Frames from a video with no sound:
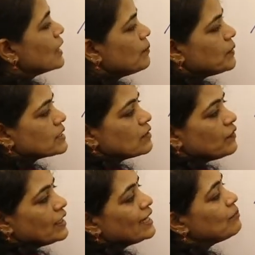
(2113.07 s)
represent,
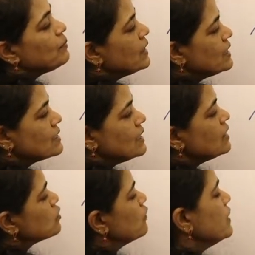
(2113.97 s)
we need
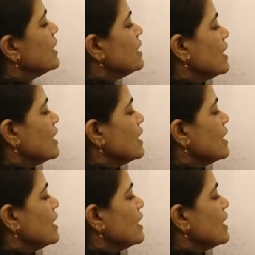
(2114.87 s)
BC, so we can